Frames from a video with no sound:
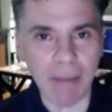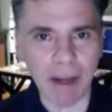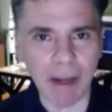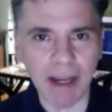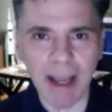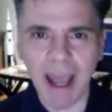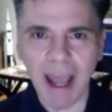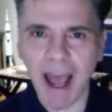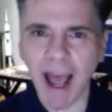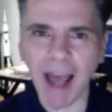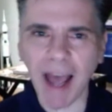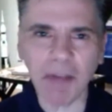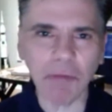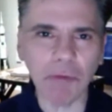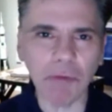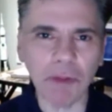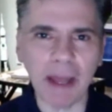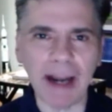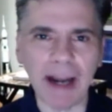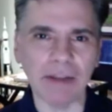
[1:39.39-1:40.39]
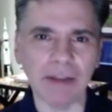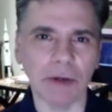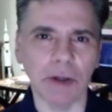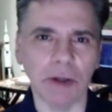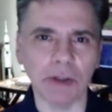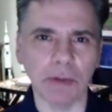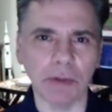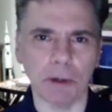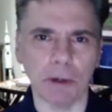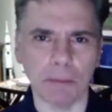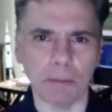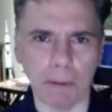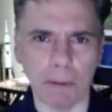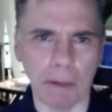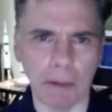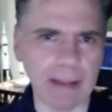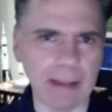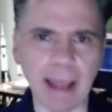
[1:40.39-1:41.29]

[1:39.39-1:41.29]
And I threw that out there on Twitter, and people were like,